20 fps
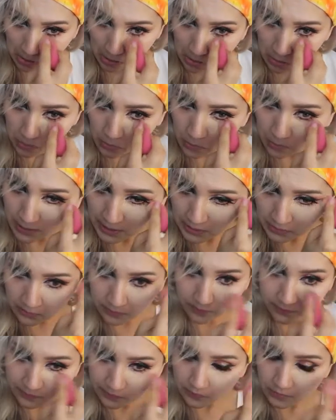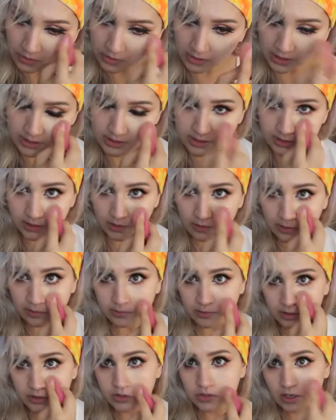Oh well. Okay, so I'm
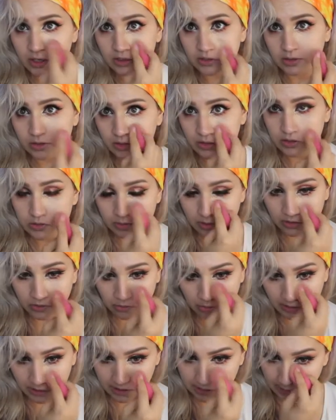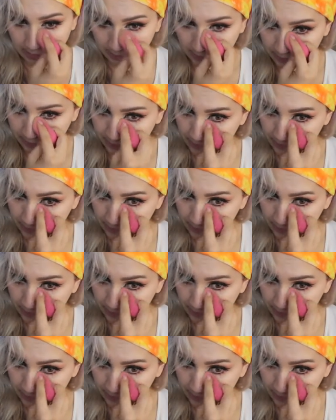going to try to do this really quickly.